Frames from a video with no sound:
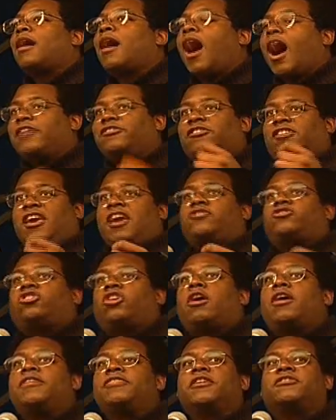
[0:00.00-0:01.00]
a
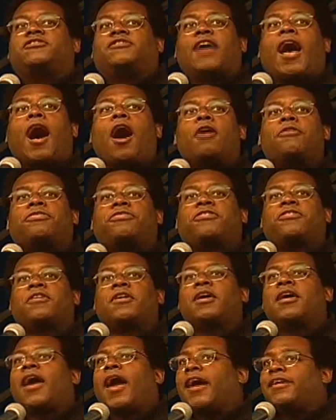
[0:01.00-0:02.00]
teacher in the South,
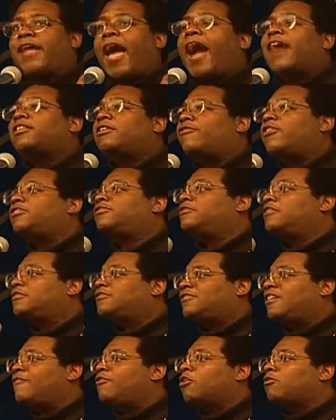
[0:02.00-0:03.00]
an activist in the
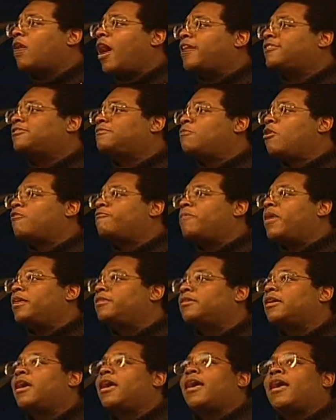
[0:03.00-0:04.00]
civil rights movement,
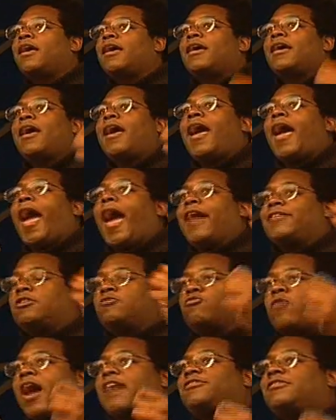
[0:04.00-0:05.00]
and a
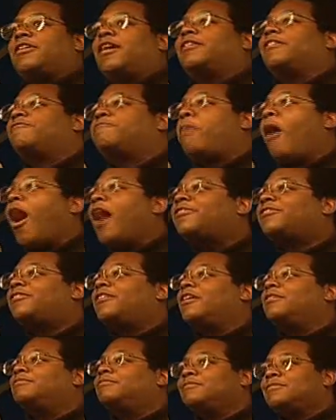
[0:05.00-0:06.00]
resident of Boston,